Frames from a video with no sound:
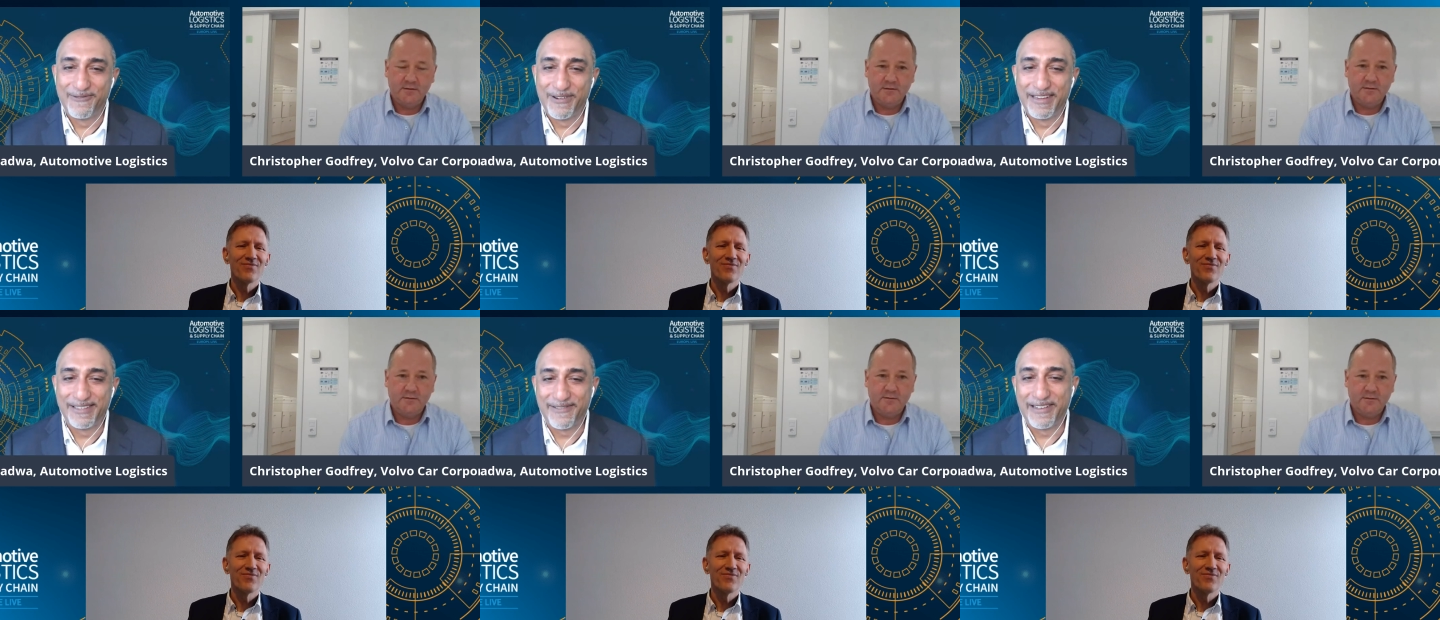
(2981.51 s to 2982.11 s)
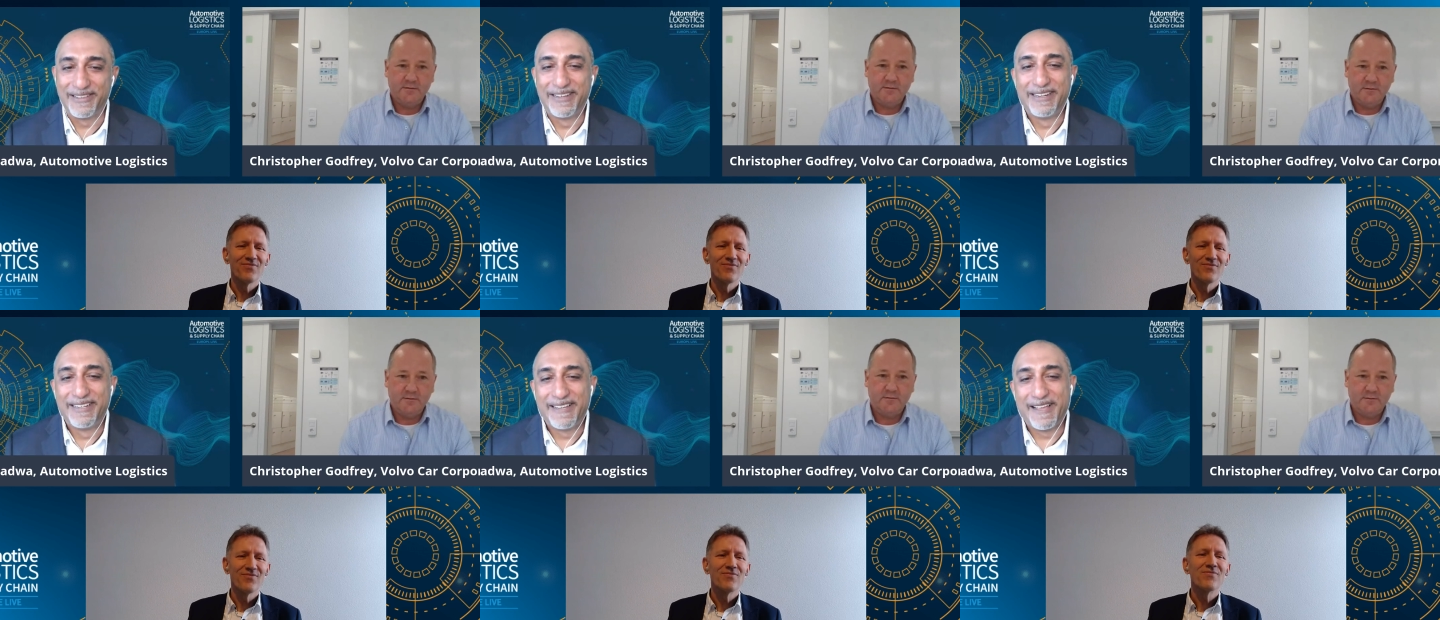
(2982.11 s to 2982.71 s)
Speaker 1: Ruud, as well
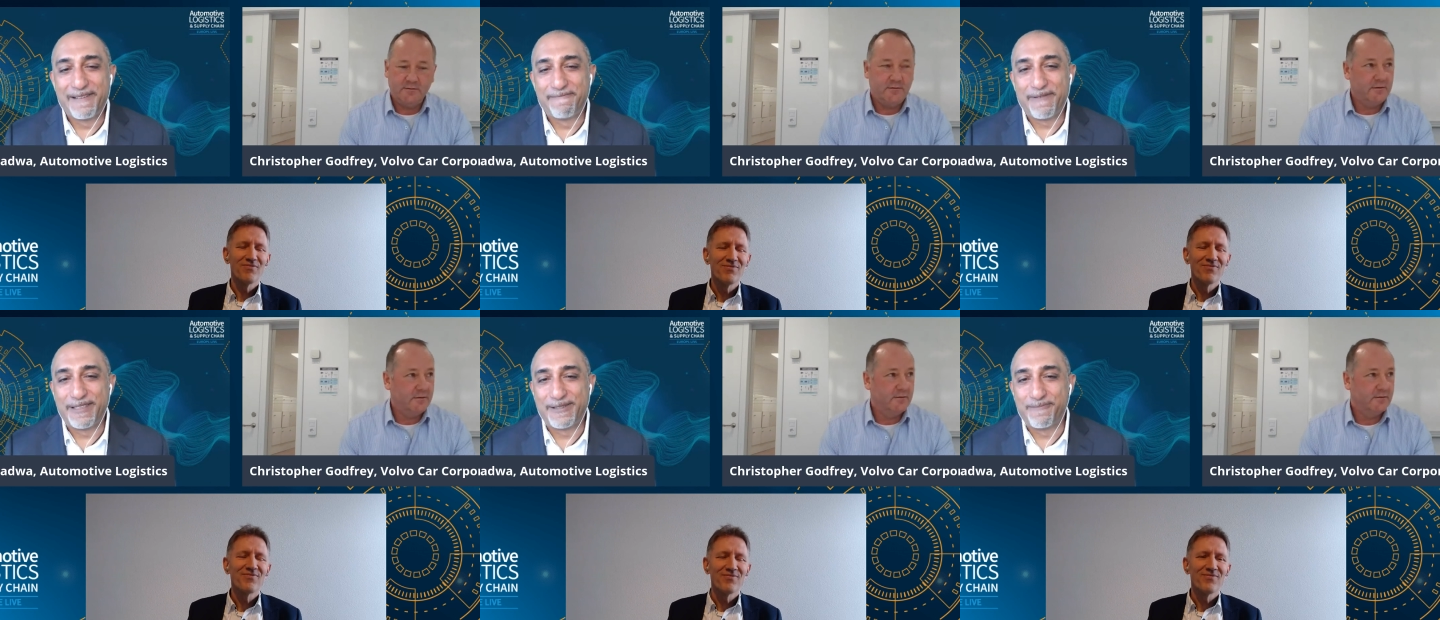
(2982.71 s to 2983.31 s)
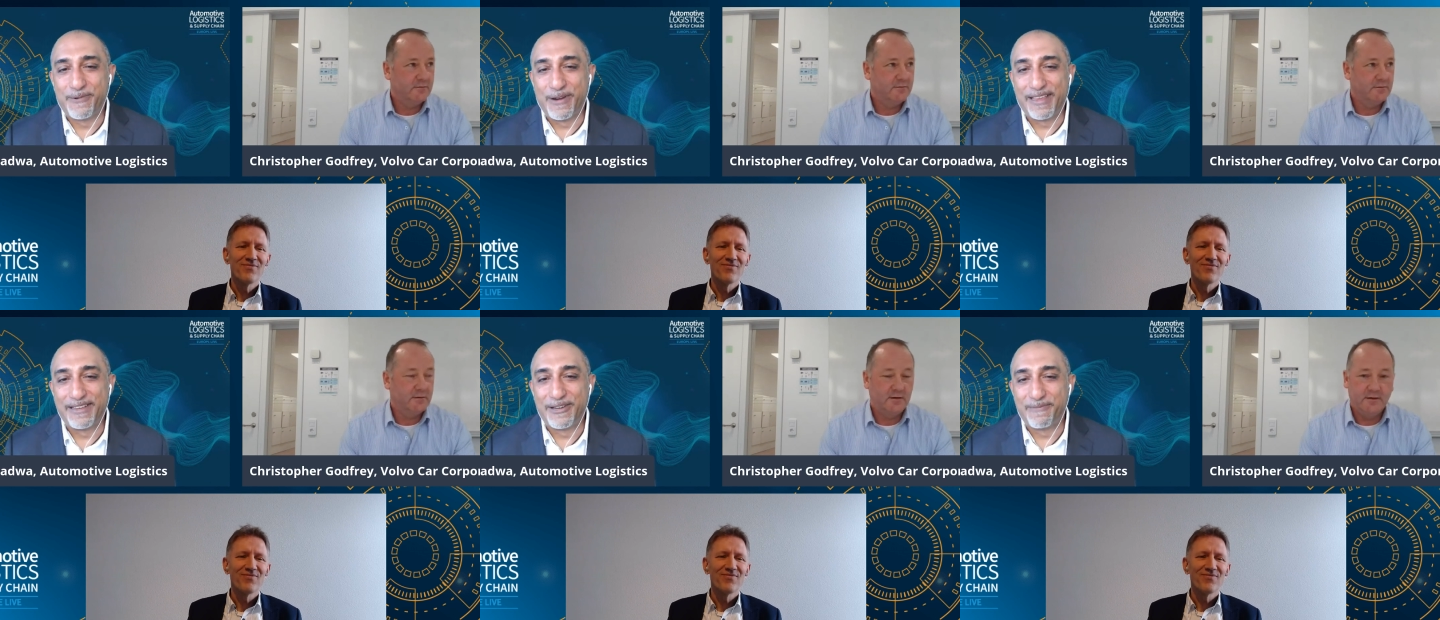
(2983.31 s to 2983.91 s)
um, at some
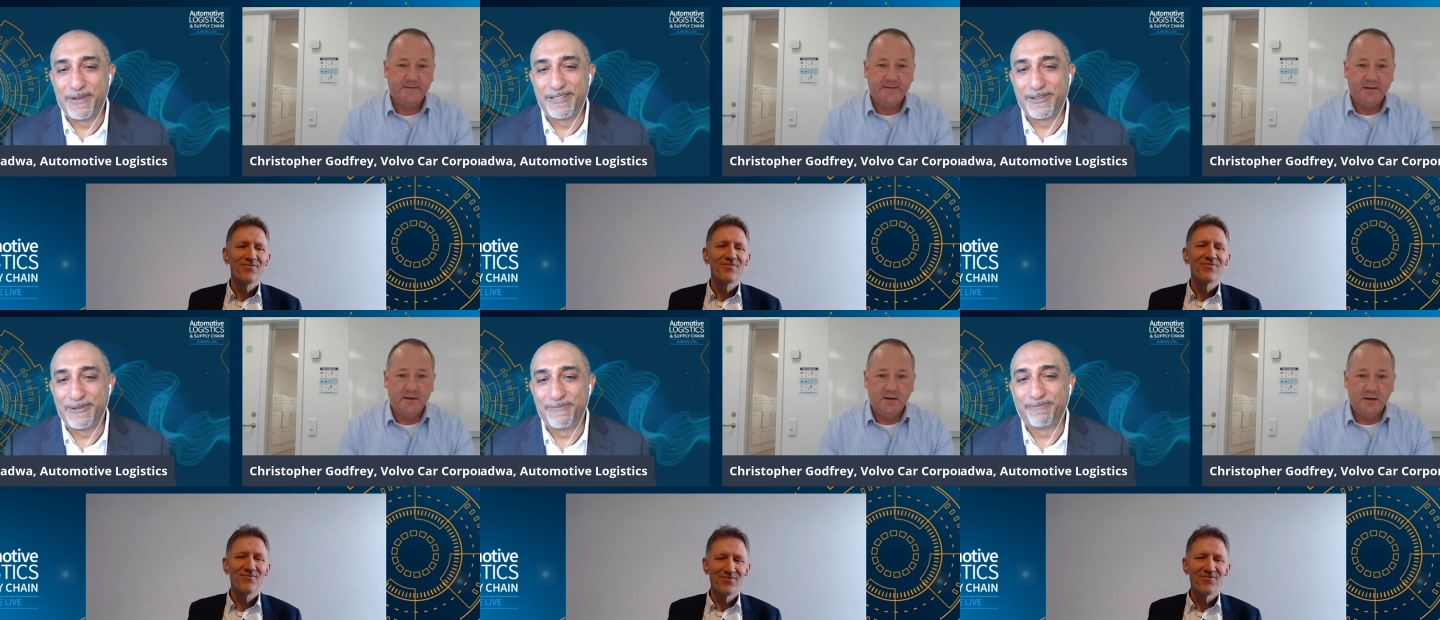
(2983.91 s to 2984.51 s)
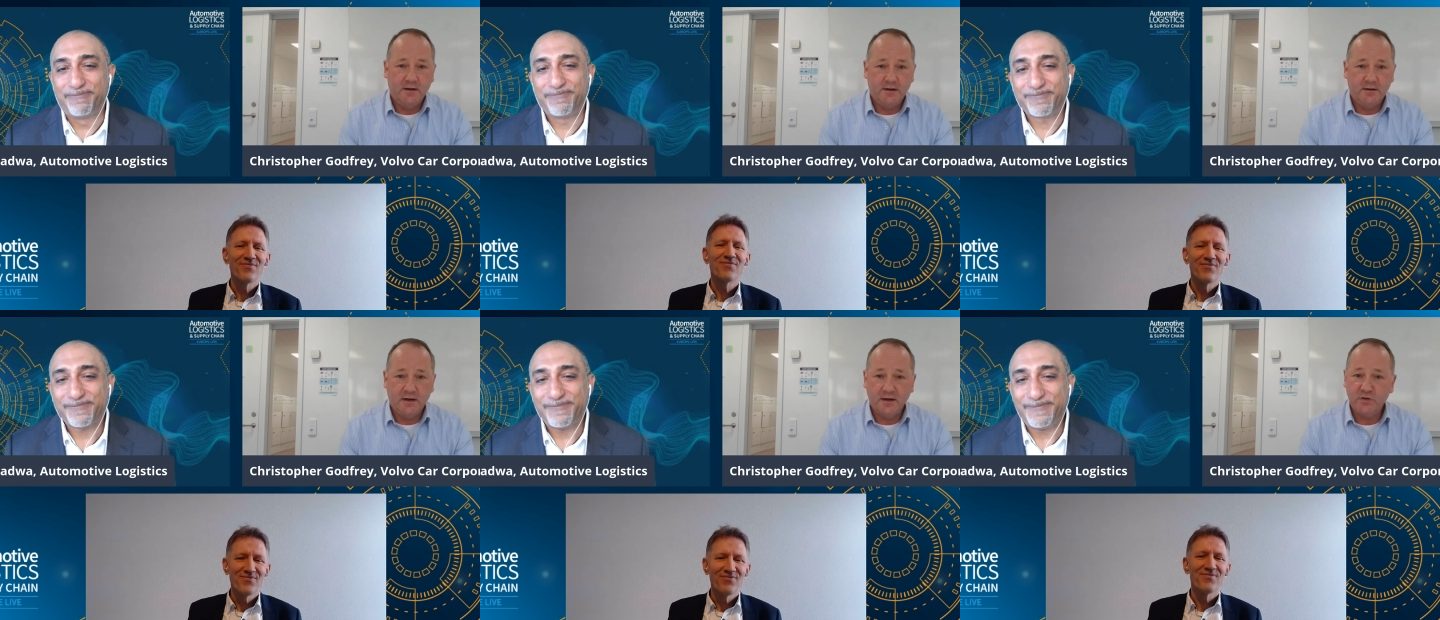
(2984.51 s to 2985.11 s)
point in Germany too.
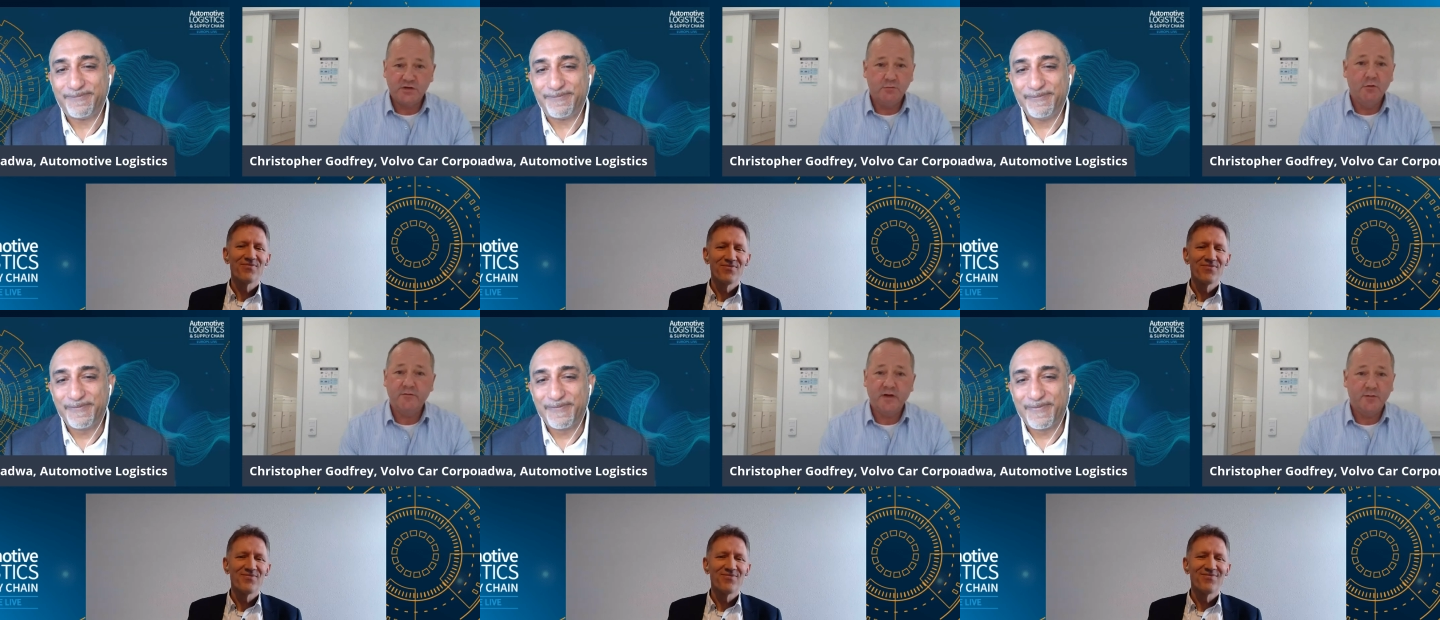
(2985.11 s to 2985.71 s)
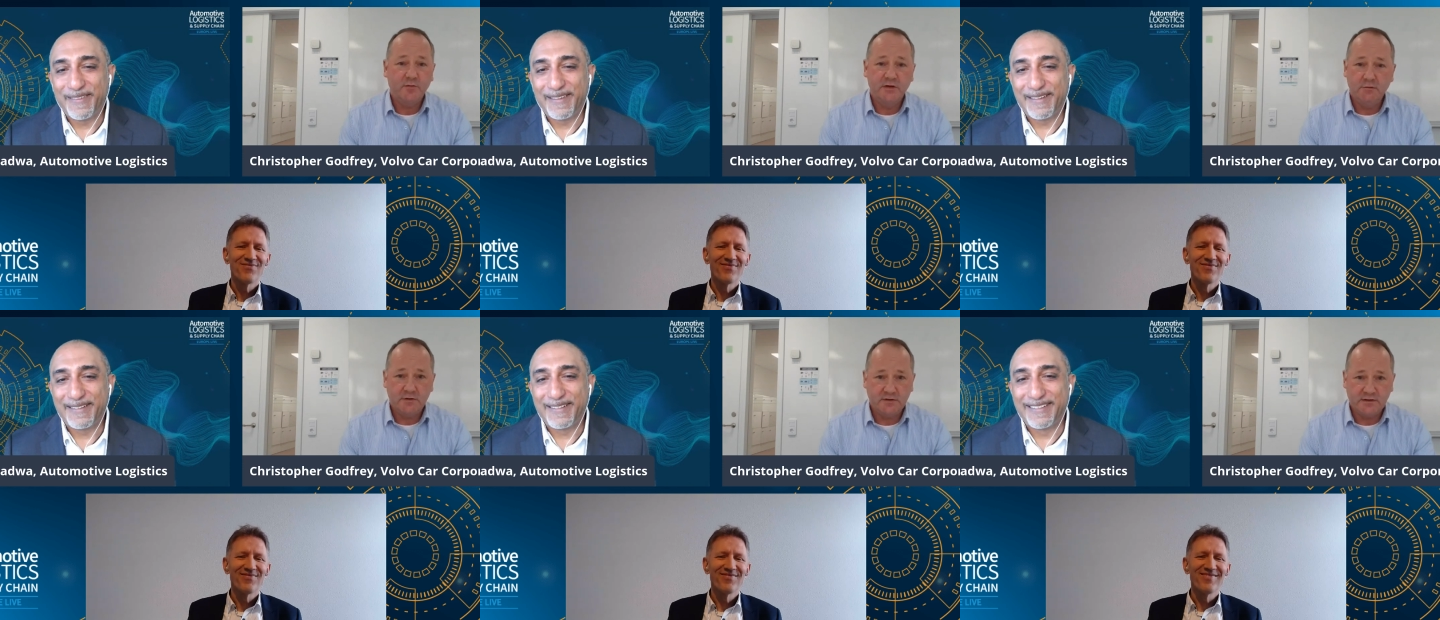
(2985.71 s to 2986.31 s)
Speaker 2: Neemish, you won't find
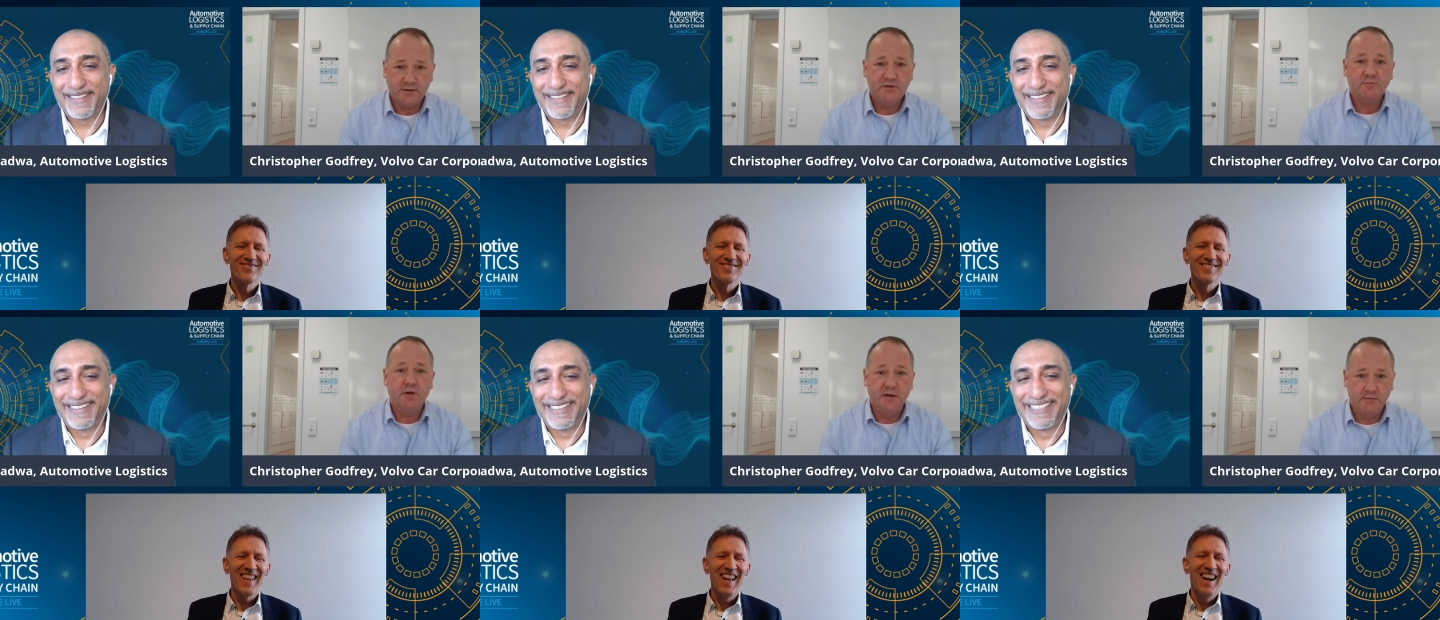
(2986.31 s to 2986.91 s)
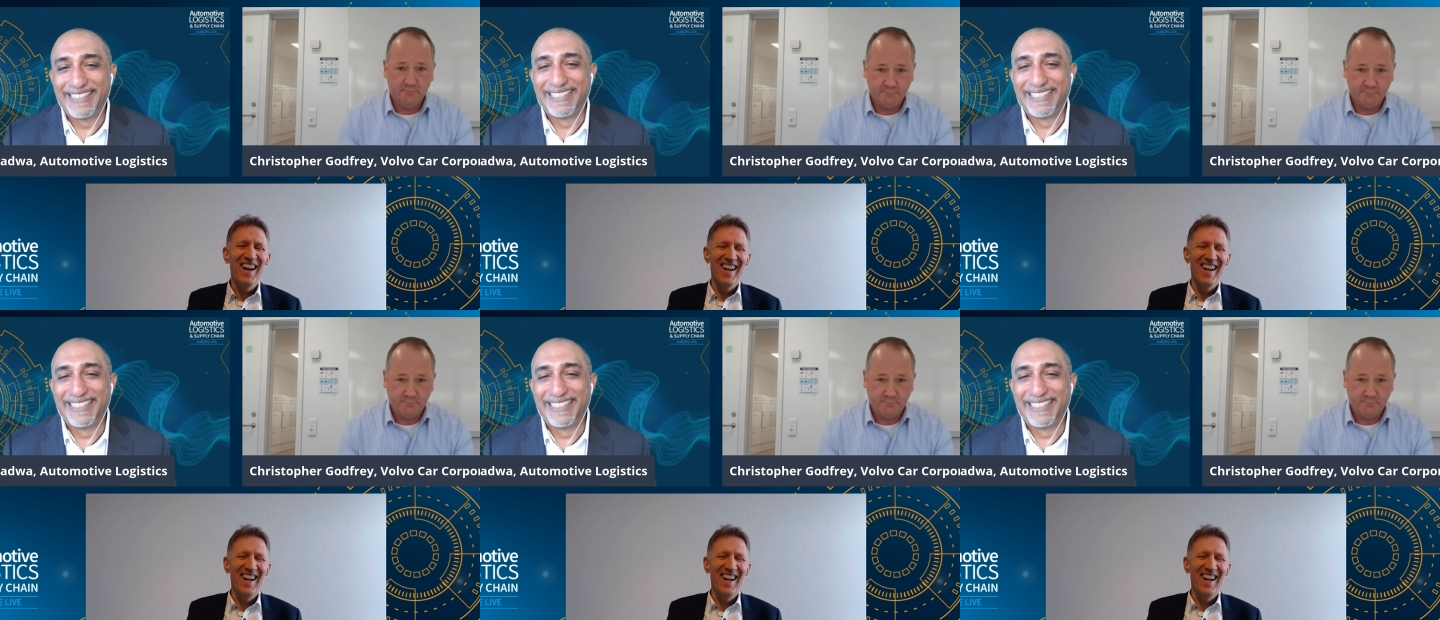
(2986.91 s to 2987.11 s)
me in Newcastle. I'm in Sweden.